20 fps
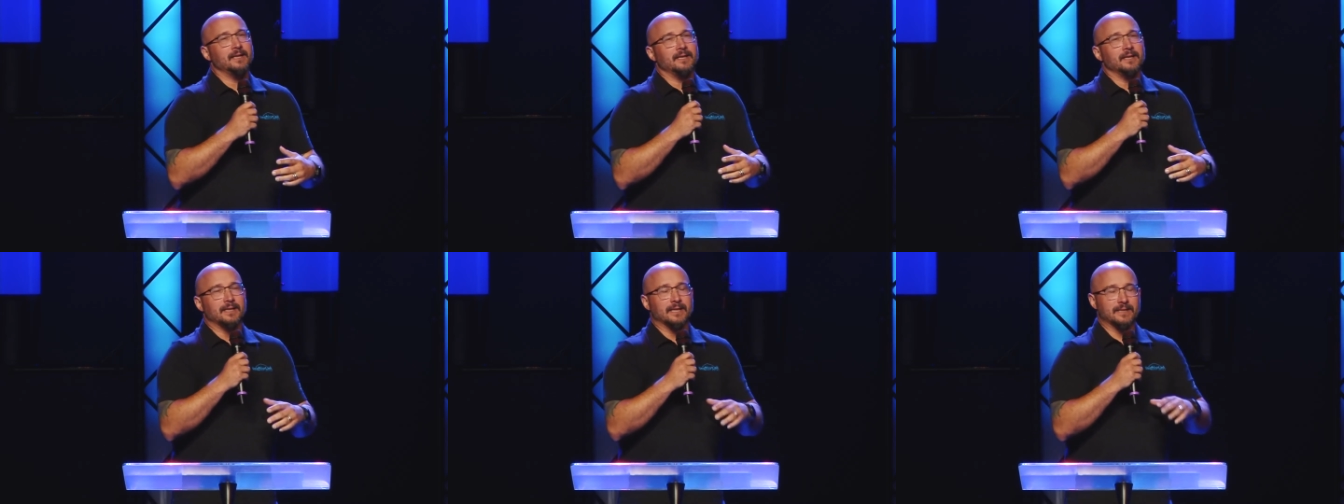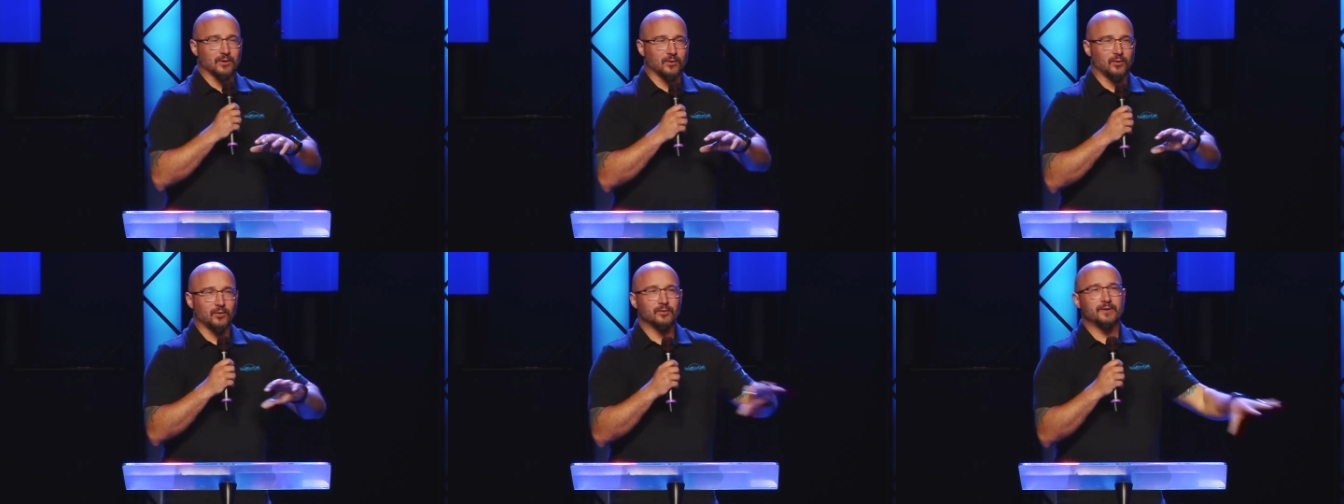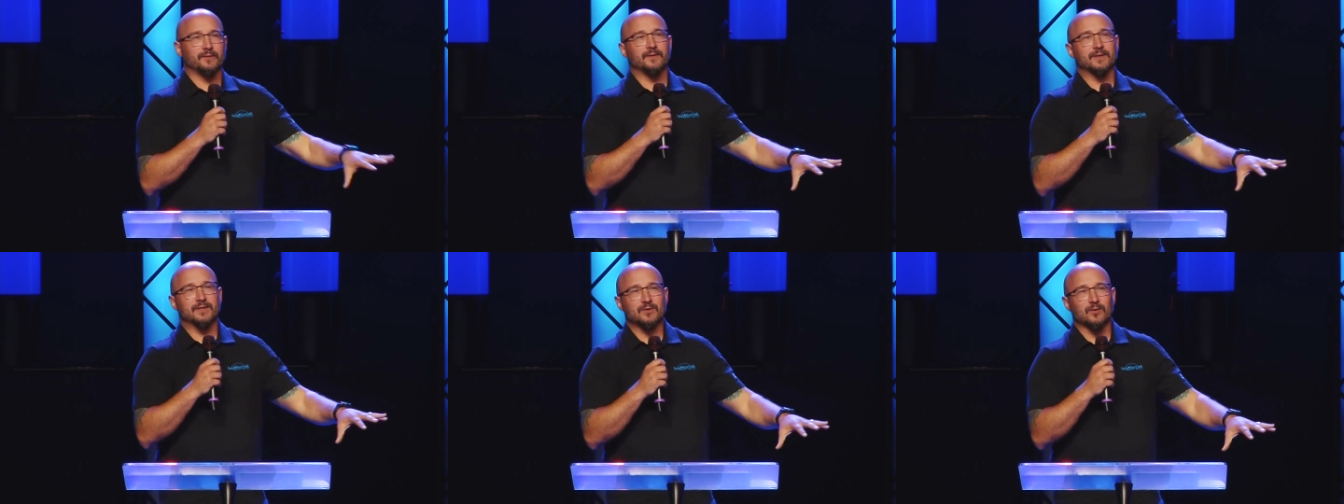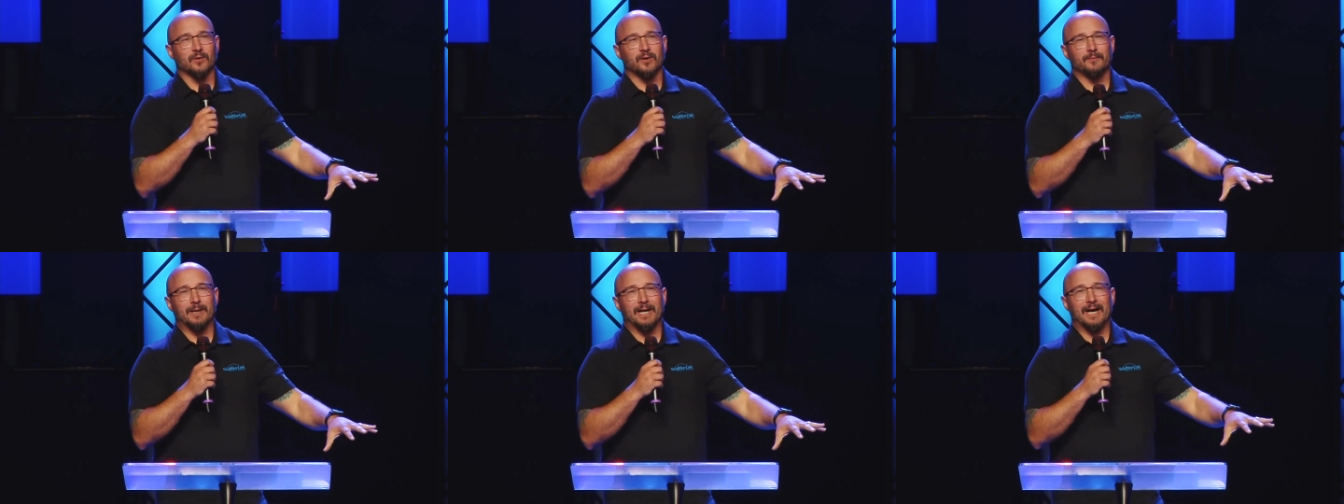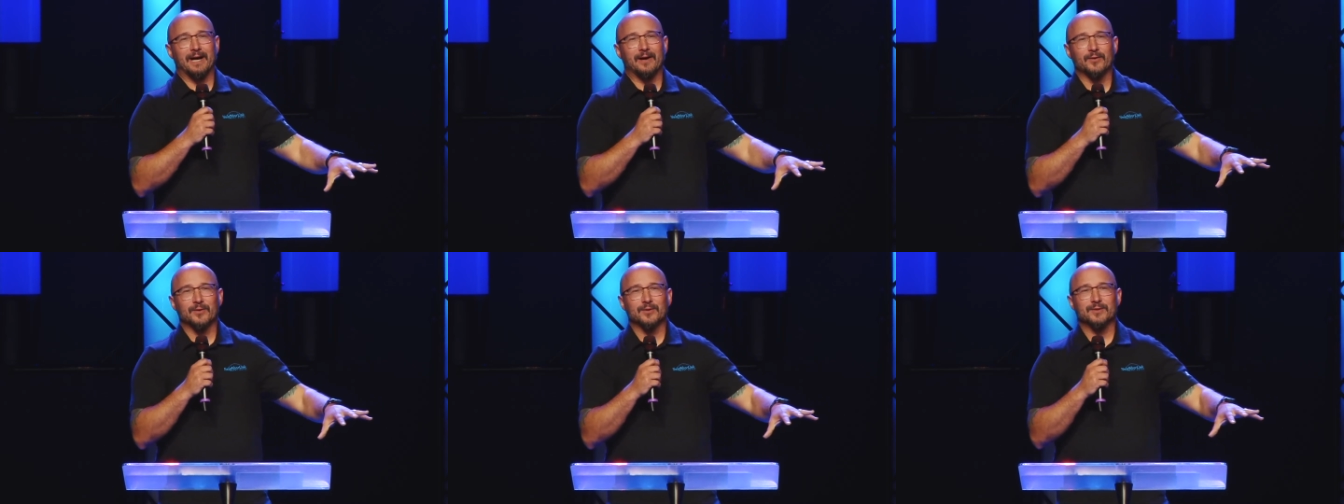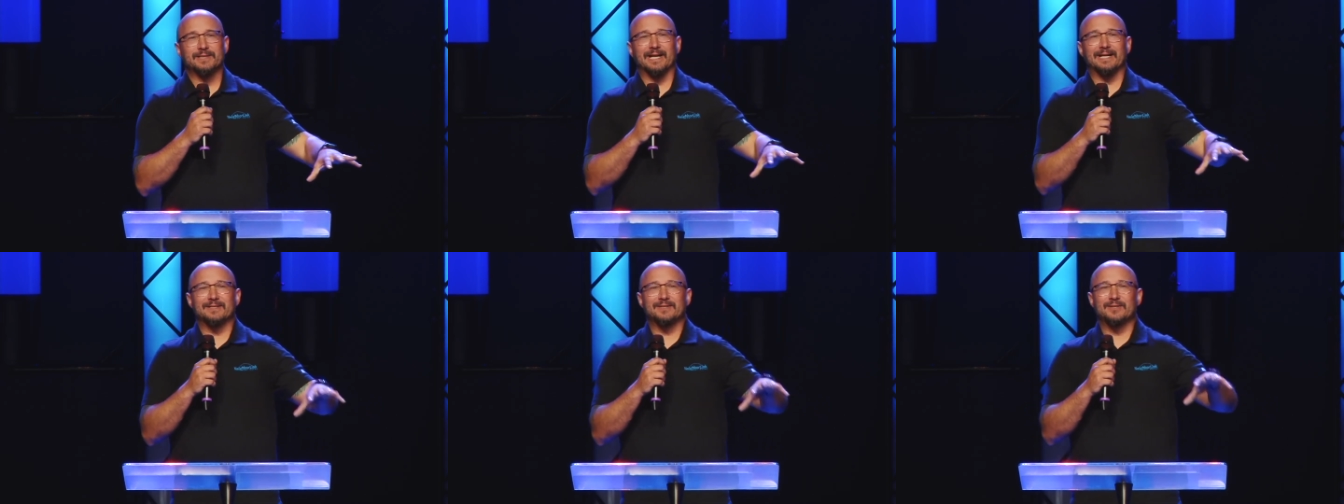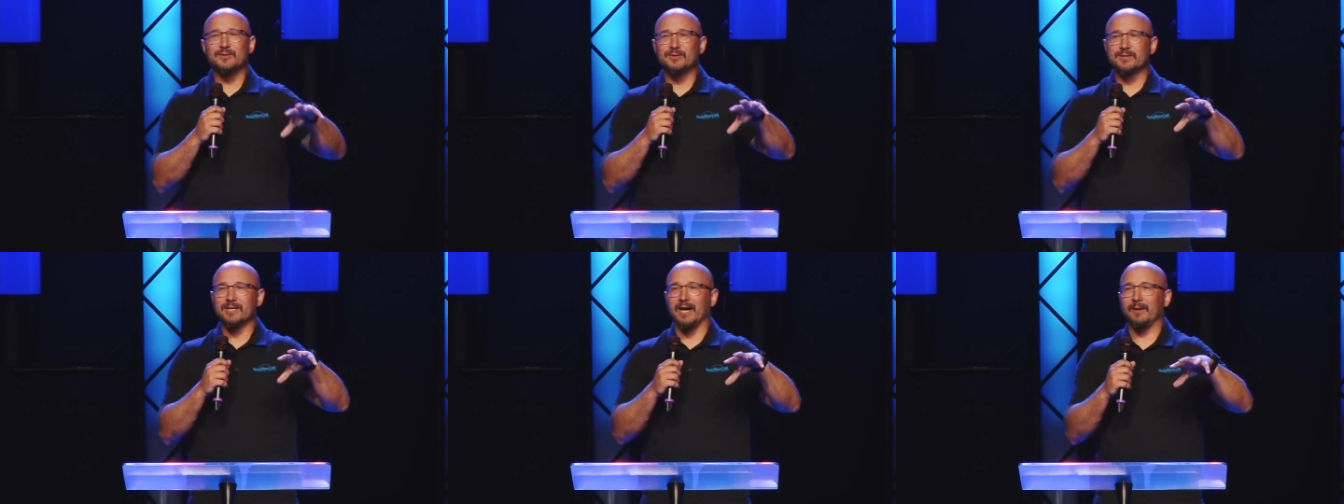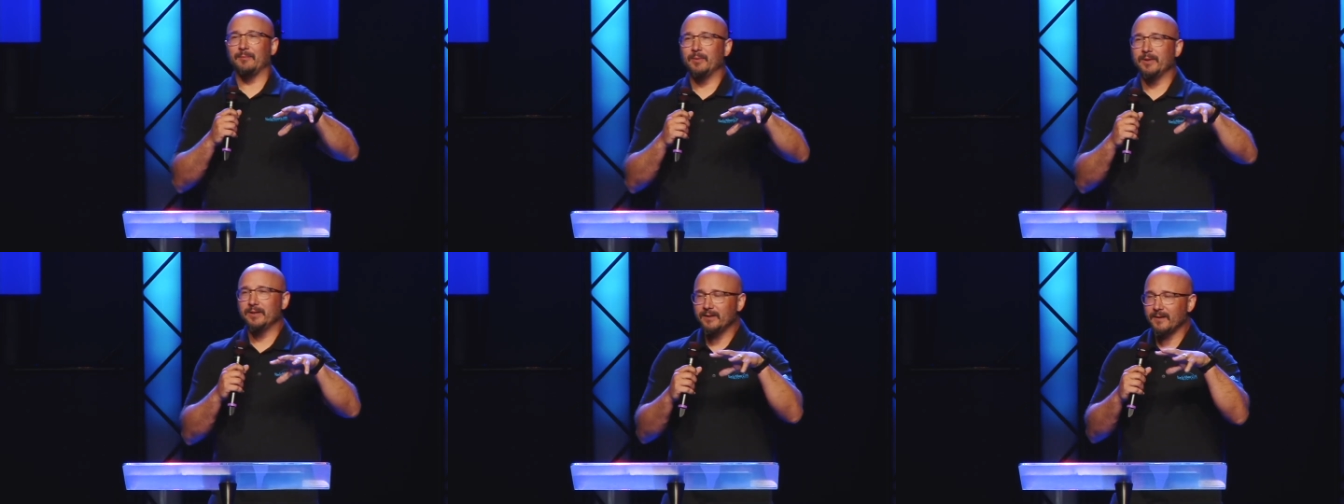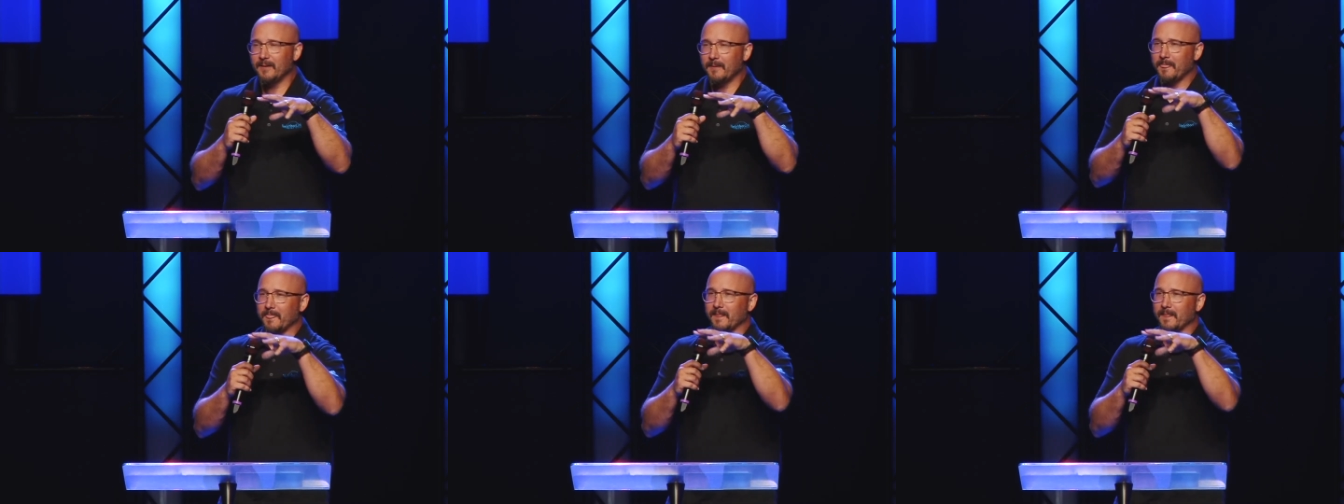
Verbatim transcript: That's a whole different story about how those tattoos happened.